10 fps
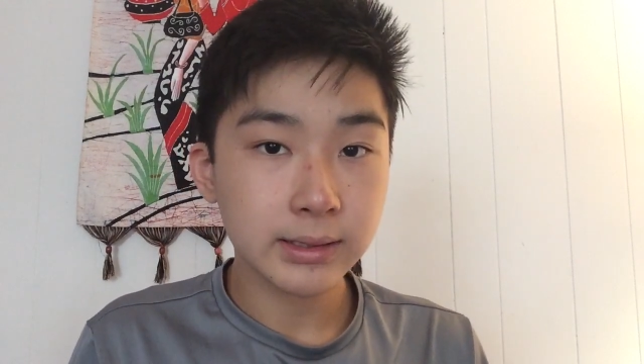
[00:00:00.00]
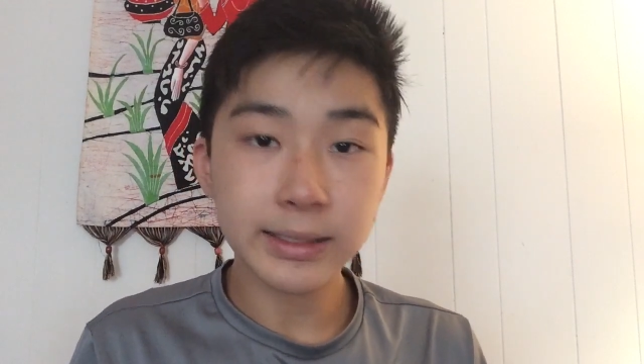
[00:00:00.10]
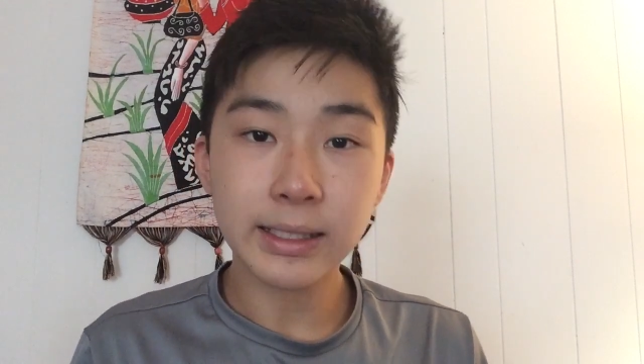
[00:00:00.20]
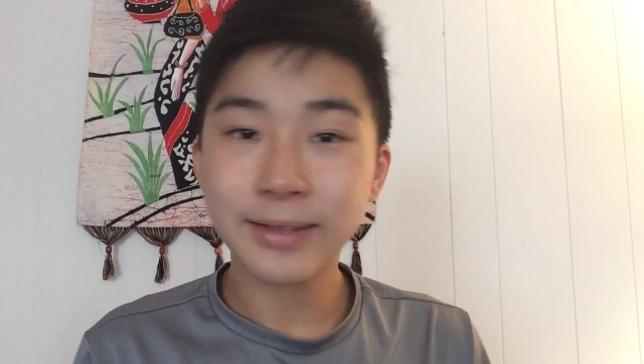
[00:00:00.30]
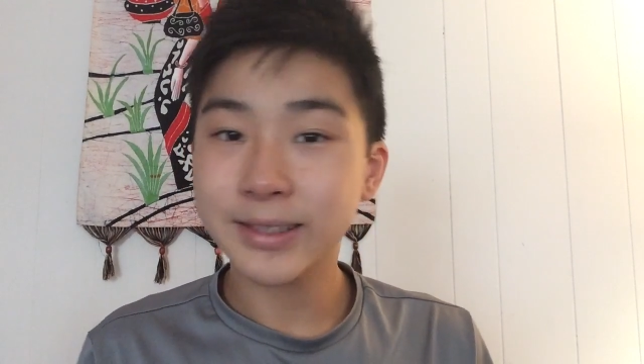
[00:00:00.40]

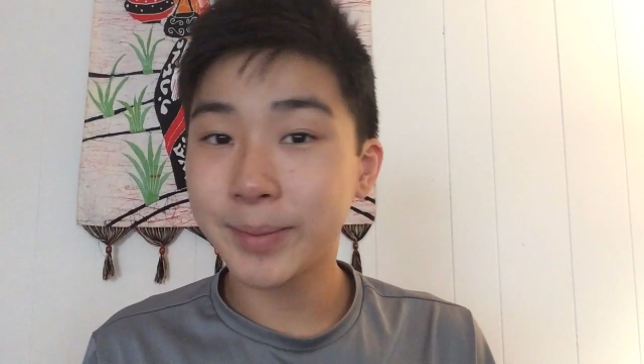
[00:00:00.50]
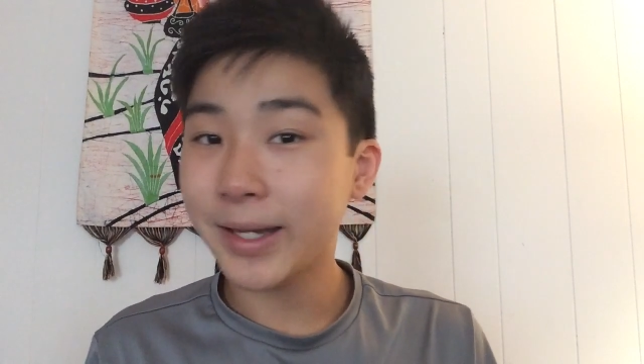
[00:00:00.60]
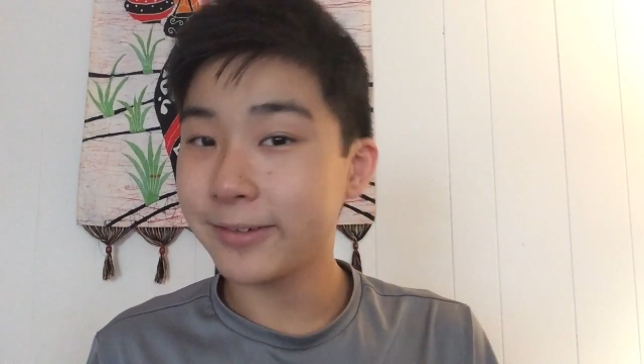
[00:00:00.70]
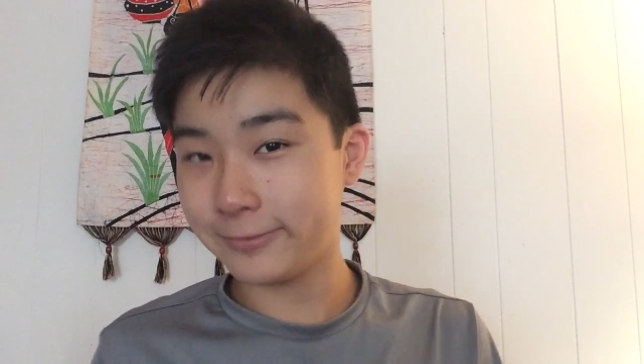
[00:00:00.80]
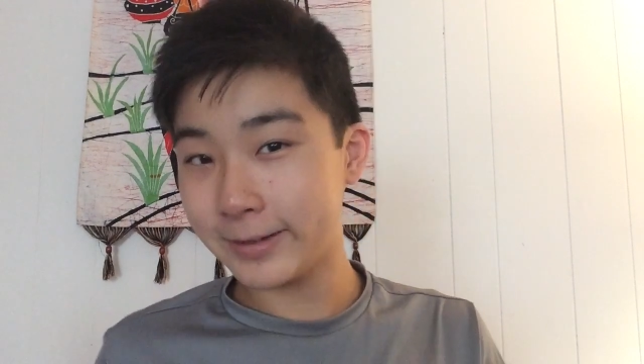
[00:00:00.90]
then I'll have to
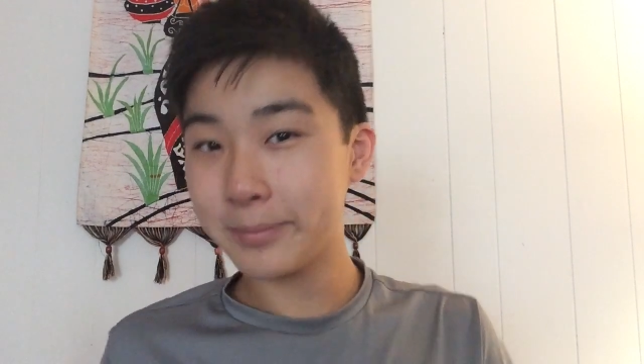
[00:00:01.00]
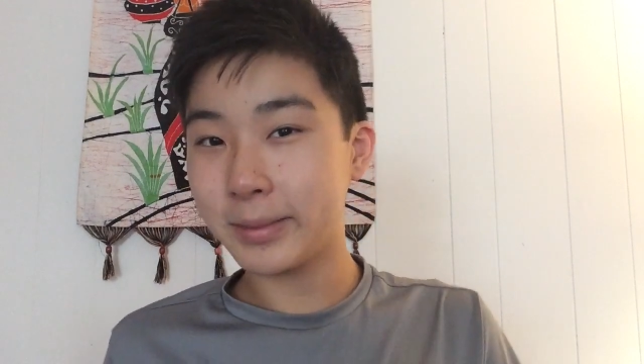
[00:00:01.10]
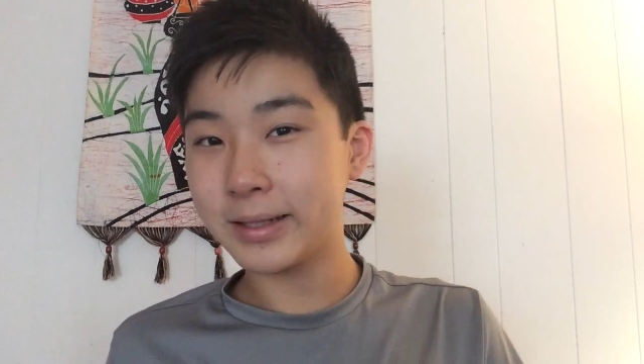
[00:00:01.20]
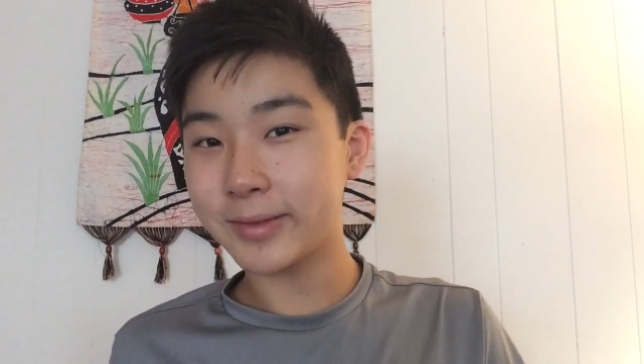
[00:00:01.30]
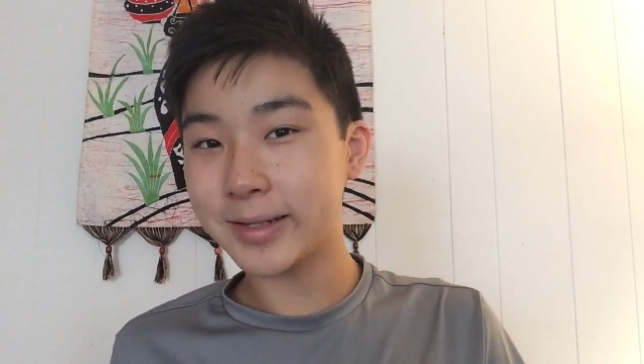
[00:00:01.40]
buy
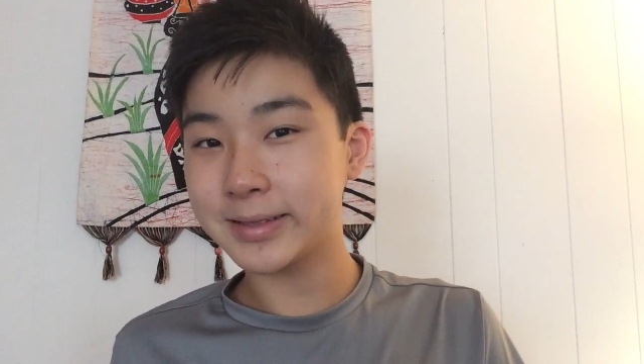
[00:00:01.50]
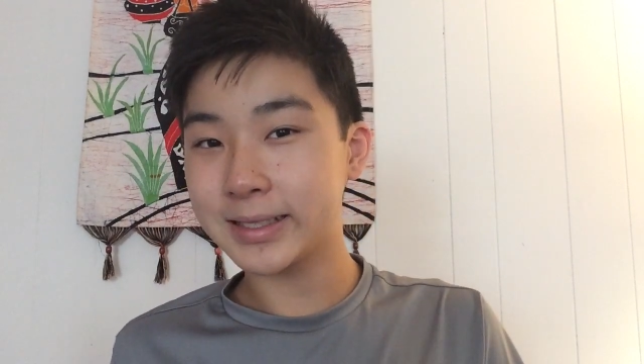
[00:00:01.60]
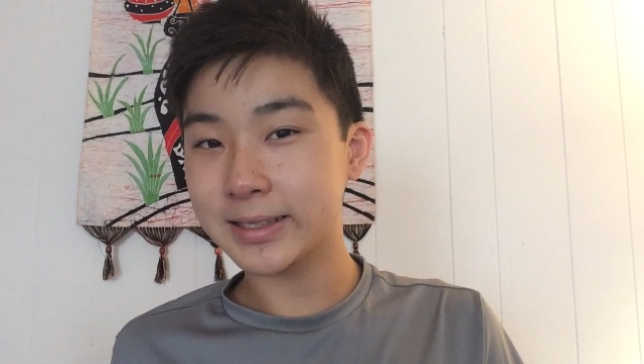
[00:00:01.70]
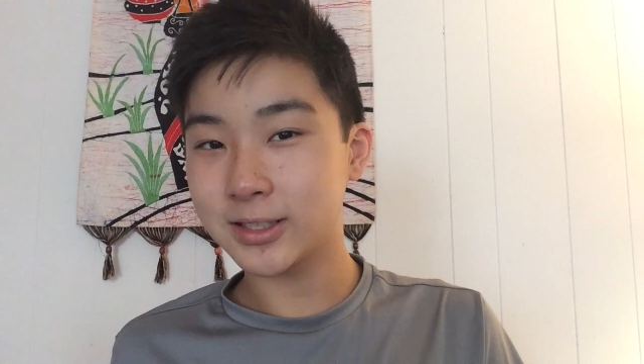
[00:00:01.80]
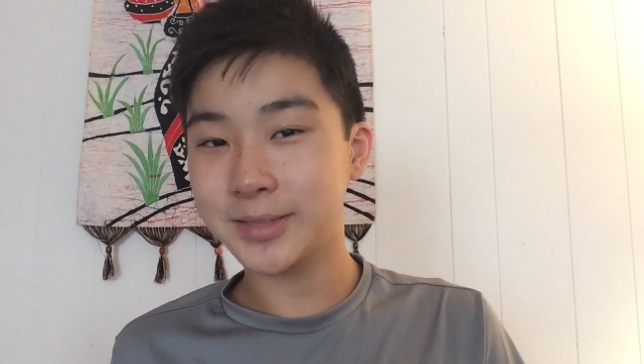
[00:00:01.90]
5x5
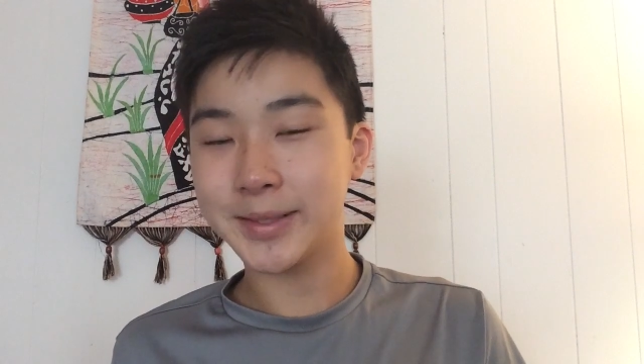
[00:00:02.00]
stickers